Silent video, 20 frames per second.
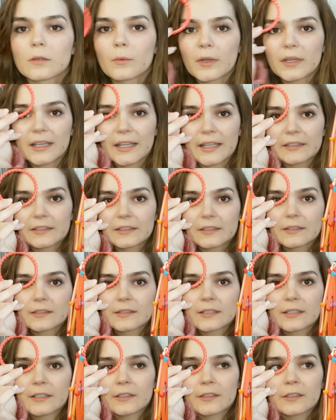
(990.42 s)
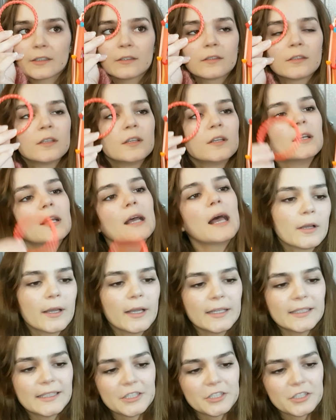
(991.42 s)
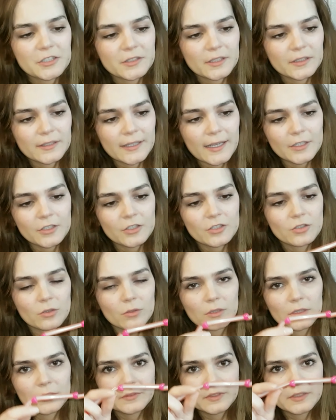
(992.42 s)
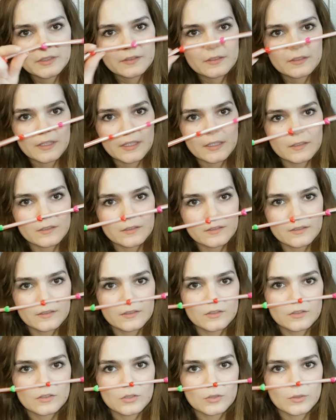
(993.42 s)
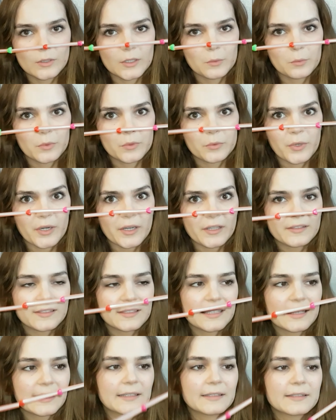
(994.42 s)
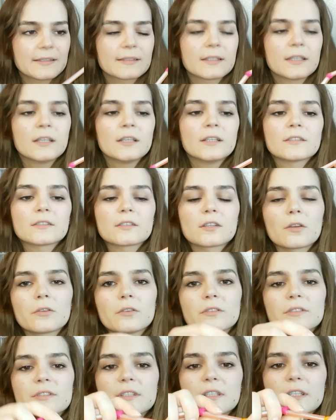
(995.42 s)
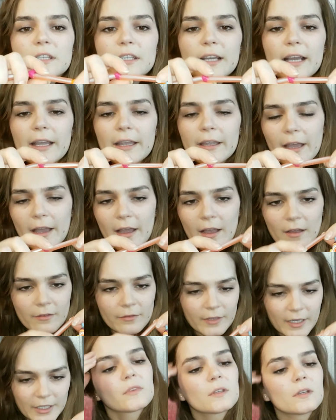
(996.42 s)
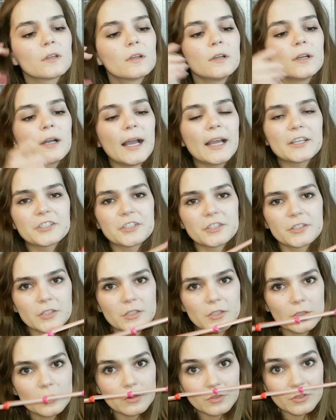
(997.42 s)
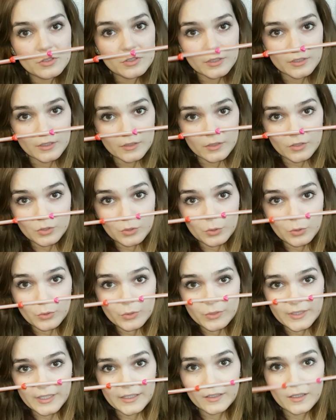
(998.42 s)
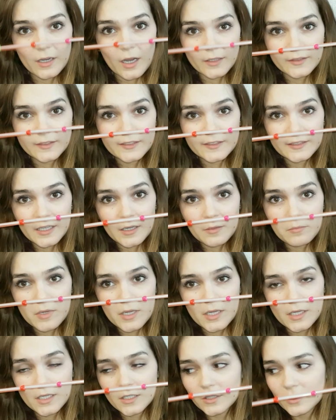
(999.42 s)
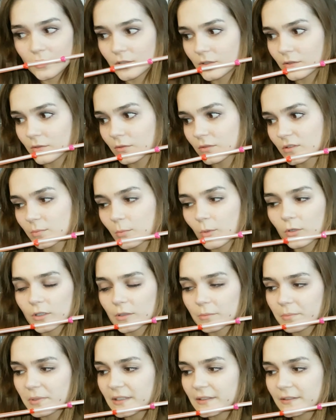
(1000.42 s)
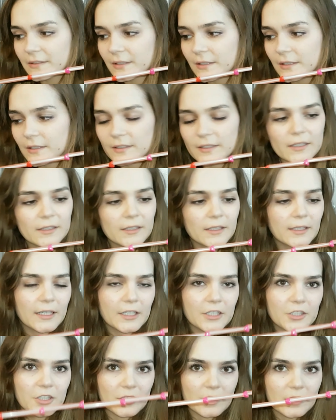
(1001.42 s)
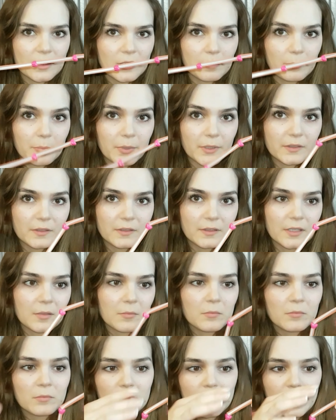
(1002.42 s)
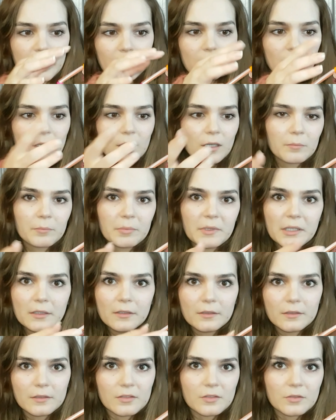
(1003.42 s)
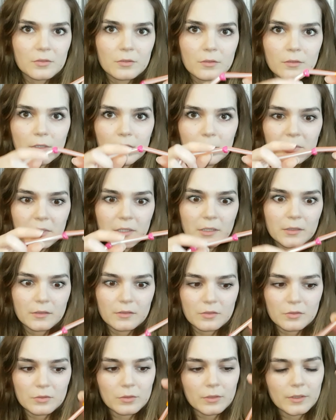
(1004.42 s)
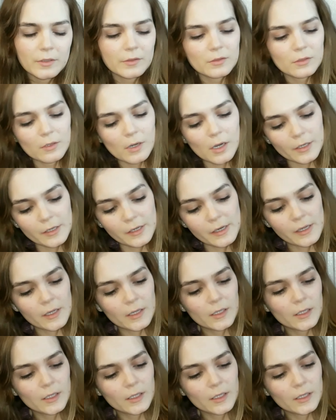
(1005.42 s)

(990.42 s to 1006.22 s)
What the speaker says: one like this here, and I just attached all of these things to it with Rex lace. So you see I just used straws and cut them into smaller pieces, and then I just put them like a bead, a straw, and so on.